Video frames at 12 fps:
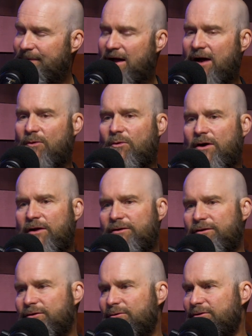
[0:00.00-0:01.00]
Not
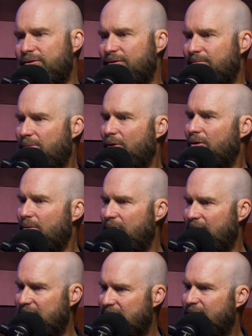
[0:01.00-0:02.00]
one you and your poker
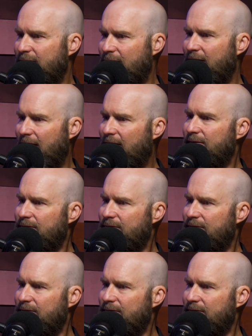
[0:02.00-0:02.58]
buddies figured out.